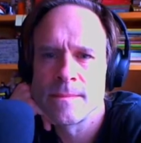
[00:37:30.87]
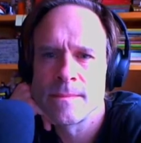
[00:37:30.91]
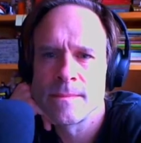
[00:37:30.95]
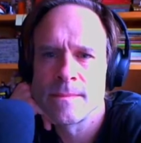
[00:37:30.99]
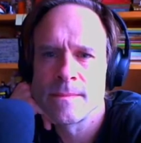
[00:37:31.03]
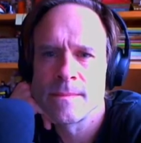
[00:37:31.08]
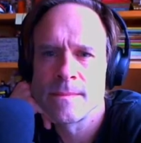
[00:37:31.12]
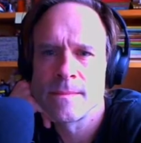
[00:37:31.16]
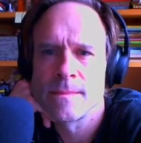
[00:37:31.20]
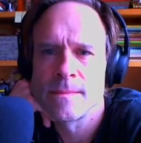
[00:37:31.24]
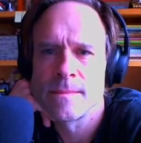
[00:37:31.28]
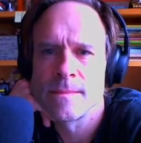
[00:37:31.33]

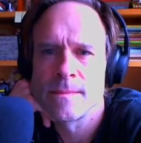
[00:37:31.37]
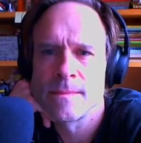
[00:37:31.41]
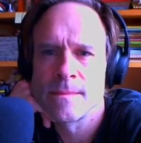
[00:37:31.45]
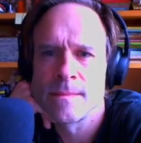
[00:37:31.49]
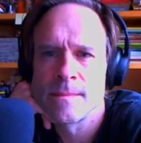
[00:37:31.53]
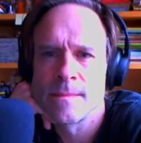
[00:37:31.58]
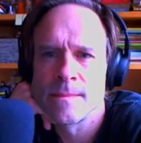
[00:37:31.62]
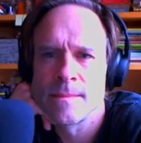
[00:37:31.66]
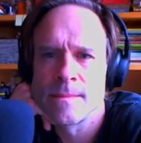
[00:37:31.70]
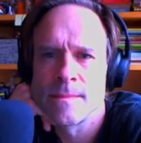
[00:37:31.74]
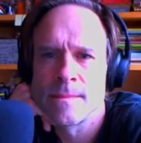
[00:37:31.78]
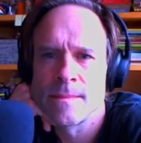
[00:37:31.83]

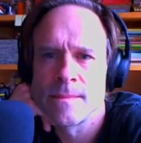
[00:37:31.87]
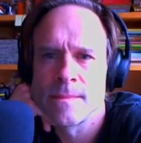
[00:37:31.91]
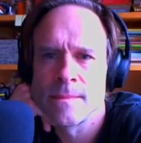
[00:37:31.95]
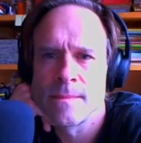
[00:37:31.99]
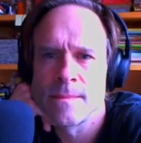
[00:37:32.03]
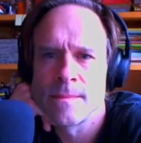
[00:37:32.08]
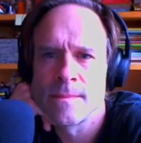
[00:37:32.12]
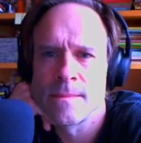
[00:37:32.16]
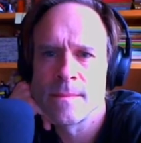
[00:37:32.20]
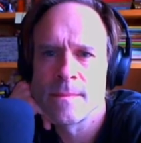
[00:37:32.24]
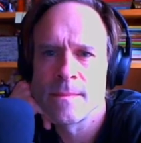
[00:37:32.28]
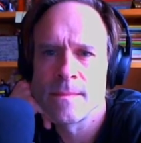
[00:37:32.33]

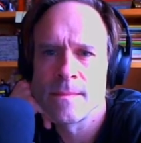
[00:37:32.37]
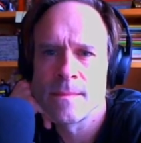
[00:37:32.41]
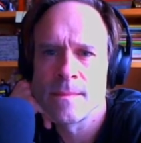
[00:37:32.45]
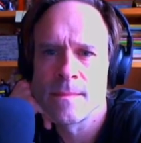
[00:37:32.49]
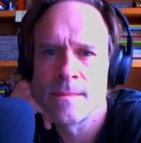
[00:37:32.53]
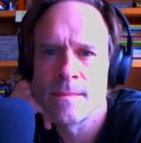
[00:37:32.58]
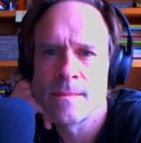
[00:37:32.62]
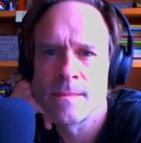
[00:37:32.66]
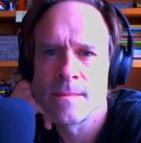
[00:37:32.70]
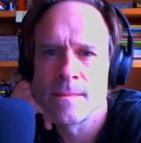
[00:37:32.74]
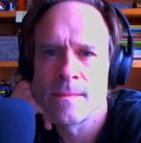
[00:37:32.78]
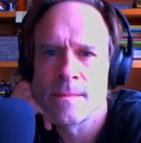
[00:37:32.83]

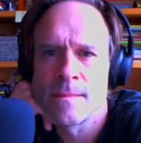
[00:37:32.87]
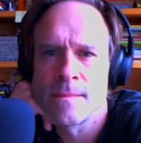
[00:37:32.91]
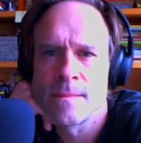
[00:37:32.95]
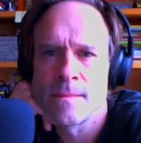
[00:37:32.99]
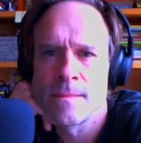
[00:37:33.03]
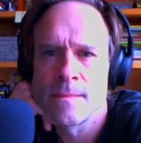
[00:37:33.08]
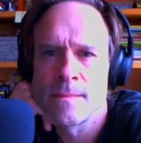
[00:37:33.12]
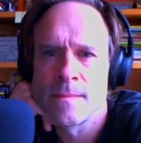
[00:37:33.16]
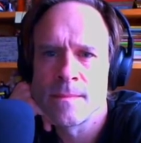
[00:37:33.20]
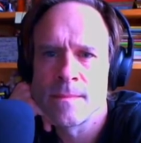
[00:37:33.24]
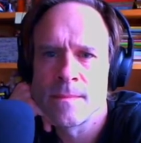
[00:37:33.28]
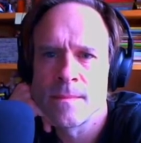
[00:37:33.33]

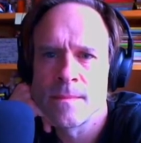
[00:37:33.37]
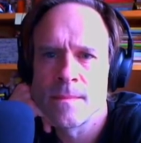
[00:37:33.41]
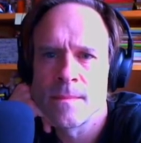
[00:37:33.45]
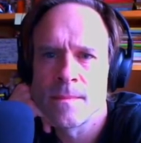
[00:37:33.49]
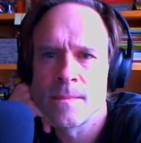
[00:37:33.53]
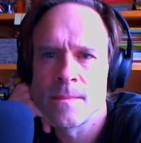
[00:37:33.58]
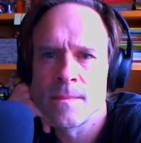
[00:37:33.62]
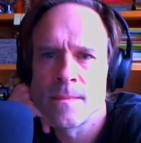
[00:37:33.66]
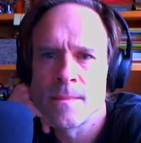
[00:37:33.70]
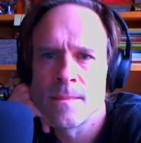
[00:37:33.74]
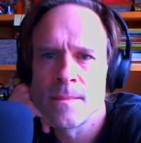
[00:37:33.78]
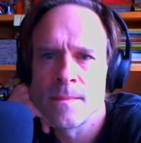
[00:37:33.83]

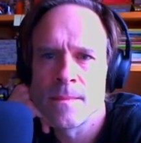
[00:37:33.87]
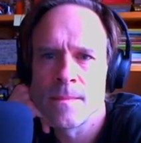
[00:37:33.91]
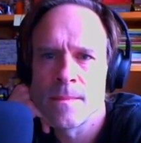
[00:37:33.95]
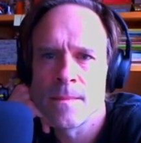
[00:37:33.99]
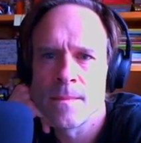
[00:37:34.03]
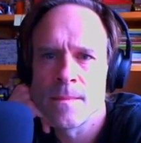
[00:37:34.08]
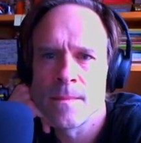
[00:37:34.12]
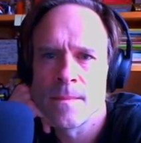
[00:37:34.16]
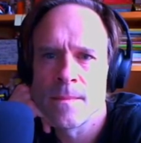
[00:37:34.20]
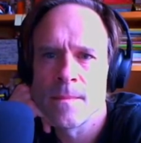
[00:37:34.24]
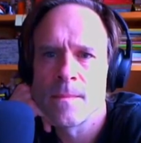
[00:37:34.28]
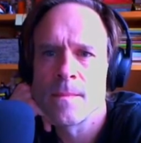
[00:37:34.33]

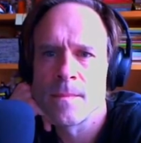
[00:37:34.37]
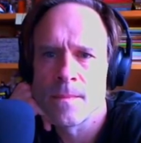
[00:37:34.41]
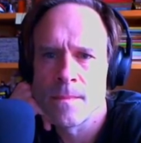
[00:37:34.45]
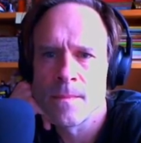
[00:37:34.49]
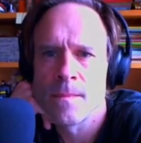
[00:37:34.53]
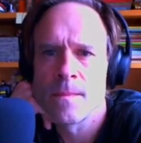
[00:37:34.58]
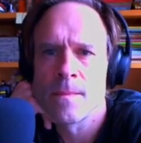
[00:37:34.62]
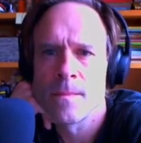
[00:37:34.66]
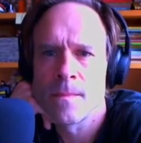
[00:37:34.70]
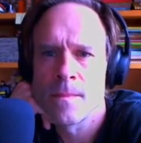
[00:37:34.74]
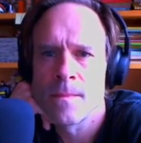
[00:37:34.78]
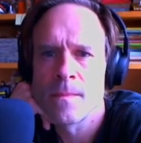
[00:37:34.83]

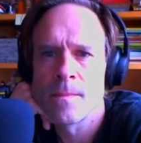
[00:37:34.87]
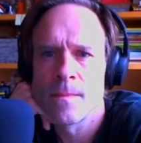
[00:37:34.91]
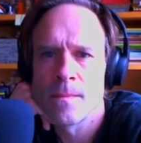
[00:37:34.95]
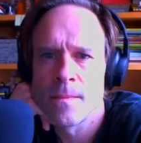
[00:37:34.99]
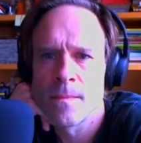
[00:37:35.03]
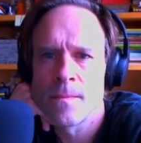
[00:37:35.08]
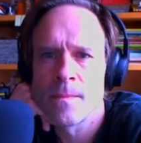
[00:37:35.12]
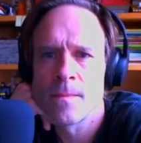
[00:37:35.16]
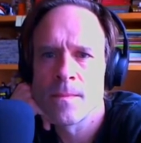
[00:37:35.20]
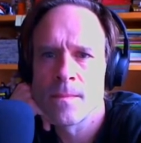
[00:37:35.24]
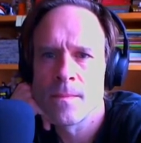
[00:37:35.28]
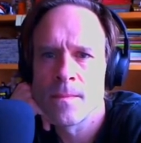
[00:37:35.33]

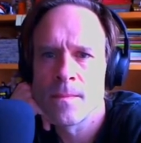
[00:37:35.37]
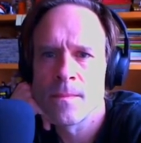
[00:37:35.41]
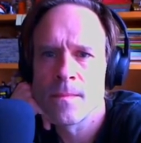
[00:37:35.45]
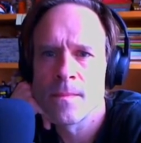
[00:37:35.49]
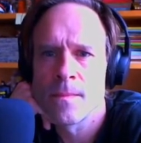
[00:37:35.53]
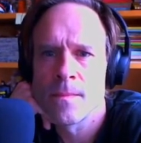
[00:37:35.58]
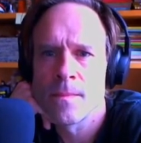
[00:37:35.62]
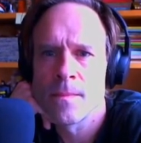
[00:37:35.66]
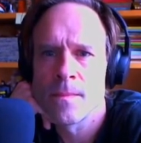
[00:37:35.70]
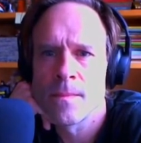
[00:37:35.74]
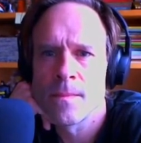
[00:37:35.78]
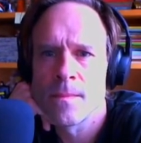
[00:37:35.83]

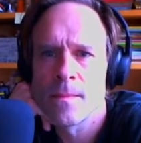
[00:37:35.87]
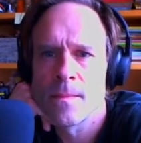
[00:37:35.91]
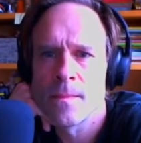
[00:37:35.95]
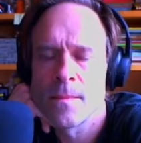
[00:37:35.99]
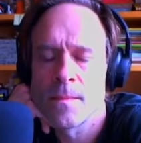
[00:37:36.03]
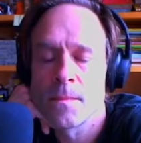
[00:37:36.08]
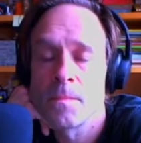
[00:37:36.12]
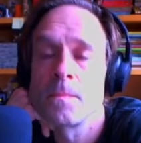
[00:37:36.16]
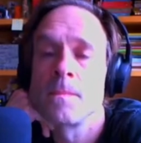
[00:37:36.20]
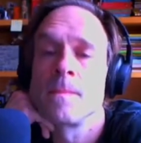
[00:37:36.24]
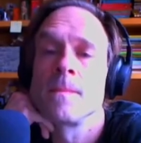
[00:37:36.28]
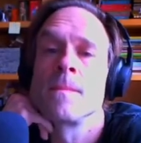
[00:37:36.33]

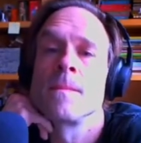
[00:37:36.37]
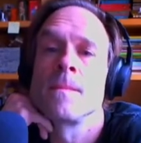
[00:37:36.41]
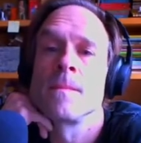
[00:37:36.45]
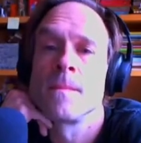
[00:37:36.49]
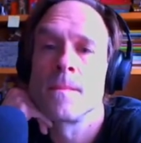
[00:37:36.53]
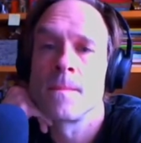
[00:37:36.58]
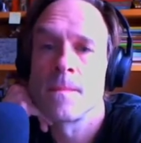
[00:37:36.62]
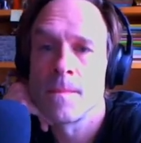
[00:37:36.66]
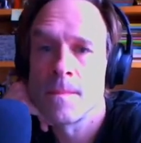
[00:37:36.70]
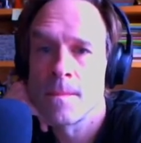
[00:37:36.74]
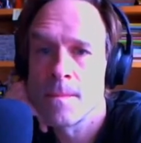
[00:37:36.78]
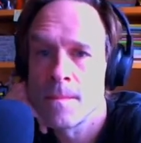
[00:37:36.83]

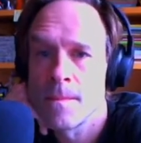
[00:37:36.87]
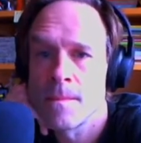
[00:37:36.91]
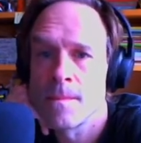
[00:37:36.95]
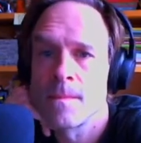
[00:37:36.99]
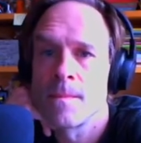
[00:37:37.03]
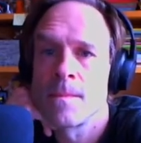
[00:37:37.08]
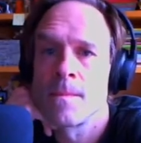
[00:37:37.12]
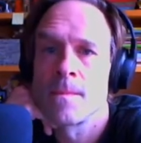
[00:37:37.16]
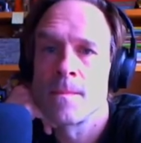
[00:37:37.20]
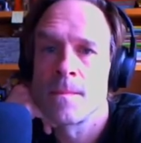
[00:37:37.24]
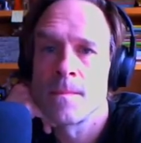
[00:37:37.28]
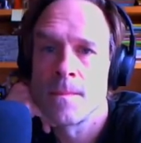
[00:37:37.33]

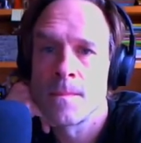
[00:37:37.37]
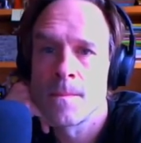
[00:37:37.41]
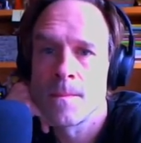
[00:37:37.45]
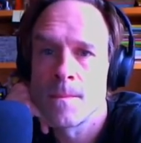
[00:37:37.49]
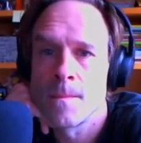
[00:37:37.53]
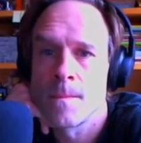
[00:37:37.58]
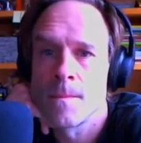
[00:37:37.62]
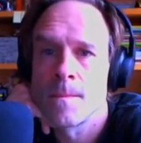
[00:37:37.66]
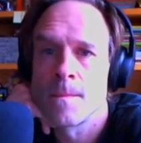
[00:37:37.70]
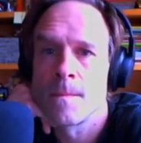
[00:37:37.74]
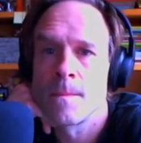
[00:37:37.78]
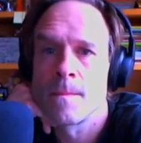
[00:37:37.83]

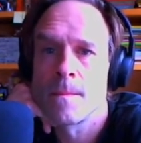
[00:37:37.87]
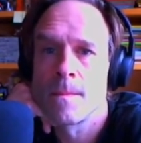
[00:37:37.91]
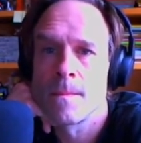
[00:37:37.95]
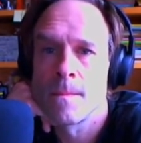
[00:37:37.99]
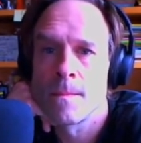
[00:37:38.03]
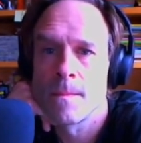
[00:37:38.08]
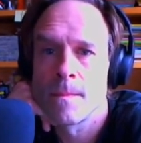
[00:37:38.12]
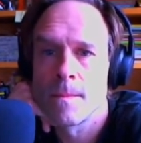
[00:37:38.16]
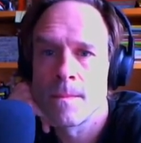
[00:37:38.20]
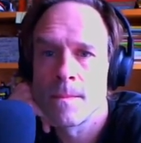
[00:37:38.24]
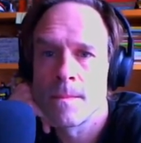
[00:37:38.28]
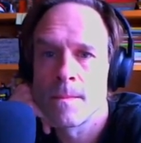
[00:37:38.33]

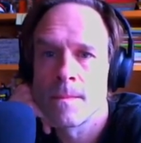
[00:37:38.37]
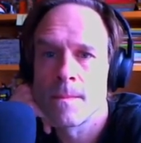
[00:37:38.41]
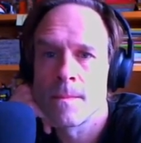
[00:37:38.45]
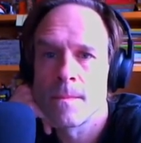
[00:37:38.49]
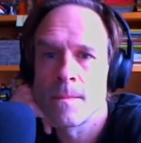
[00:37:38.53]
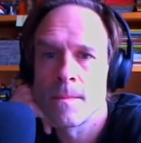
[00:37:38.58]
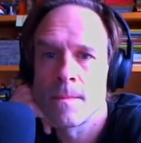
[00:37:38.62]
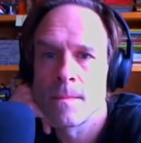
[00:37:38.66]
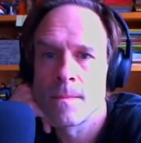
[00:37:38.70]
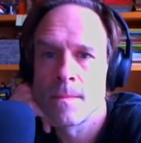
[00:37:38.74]
(not speaking)